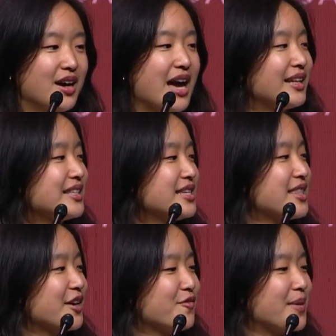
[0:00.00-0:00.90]
I like to
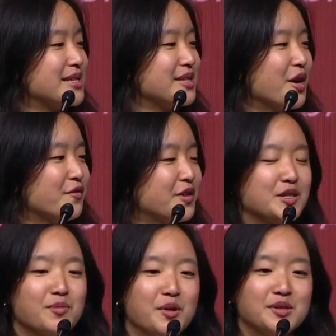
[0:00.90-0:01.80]
think of myself as
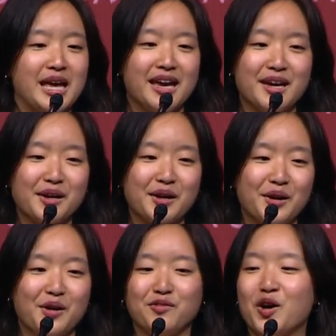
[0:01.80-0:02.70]
a mosaic
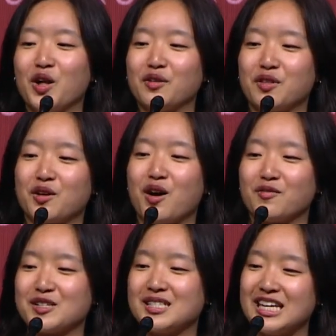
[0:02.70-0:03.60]
of all of the
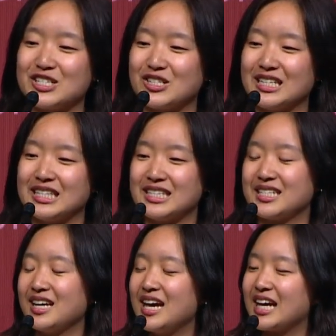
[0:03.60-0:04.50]

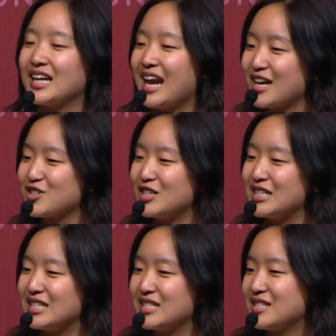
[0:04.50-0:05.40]
conversations,
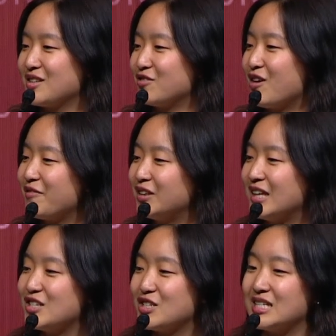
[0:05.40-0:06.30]
connections,
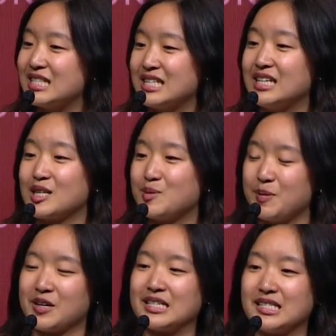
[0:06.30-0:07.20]
revelations, and
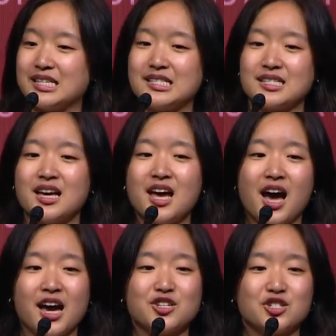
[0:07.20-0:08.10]
experiences
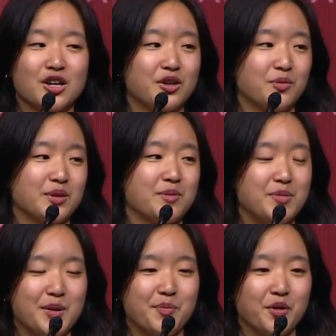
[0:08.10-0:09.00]
I shared with the
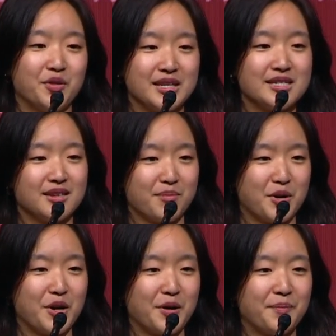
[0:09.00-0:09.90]
people this
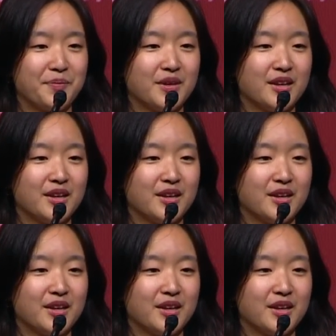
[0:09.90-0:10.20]
summer.